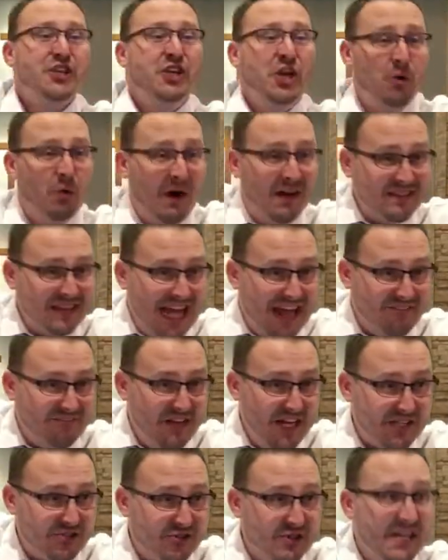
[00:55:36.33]
You want that
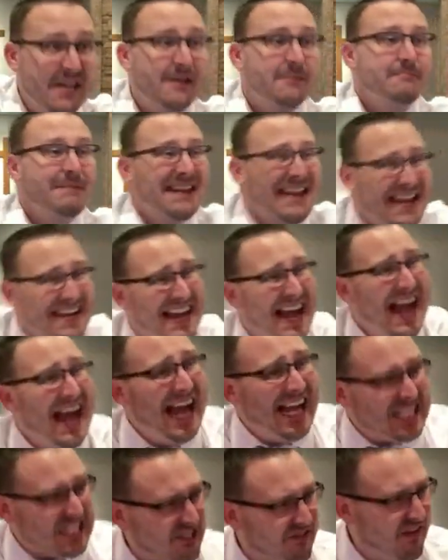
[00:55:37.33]
victory? Begin to
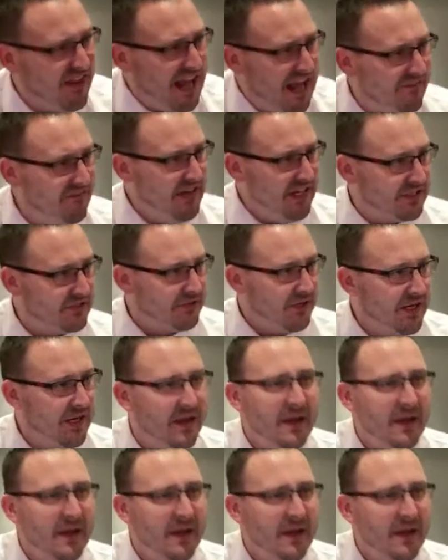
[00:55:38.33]
ask for that victory.